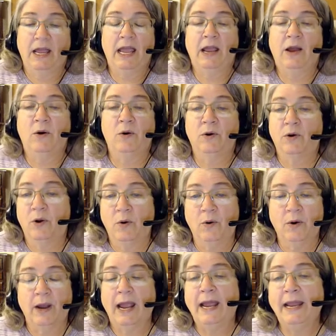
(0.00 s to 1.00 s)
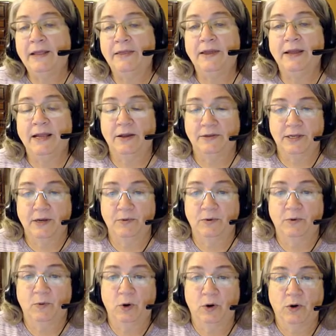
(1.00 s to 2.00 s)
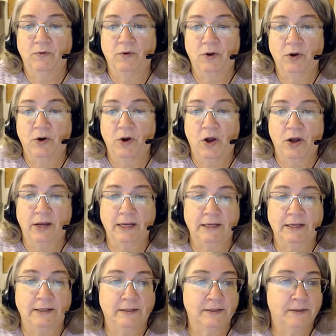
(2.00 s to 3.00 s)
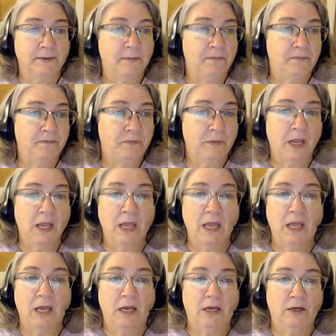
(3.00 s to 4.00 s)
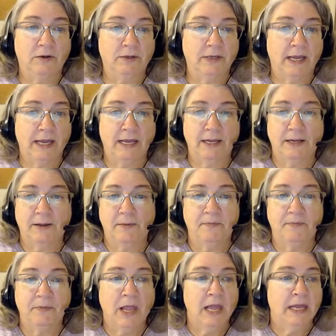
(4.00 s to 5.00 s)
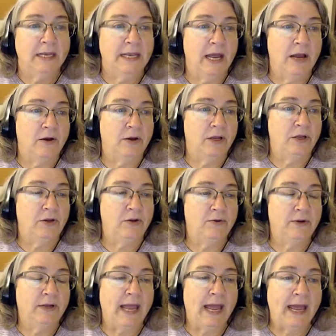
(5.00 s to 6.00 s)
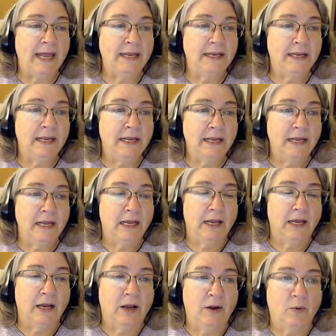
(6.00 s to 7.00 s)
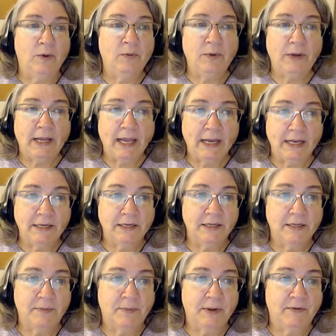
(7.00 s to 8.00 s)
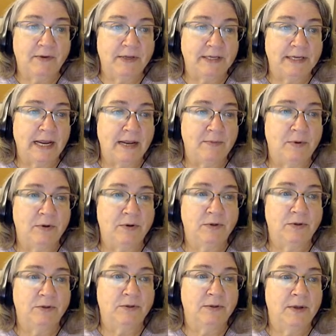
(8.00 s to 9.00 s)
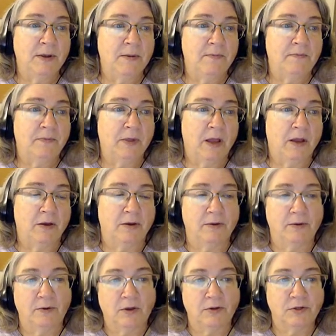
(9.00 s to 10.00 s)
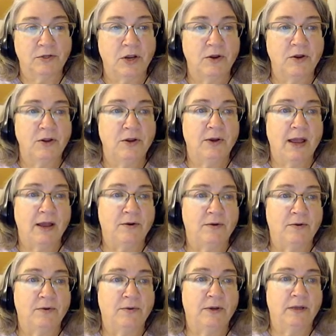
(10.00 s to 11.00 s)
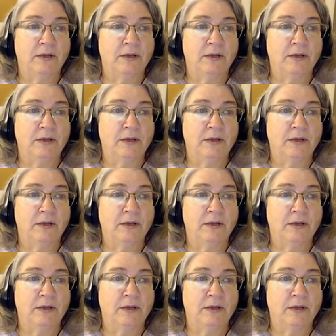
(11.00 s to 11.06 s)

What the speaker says: or anything else that would work for your audience. Okay. Now you can, when we get into the pivot table, I'll show you how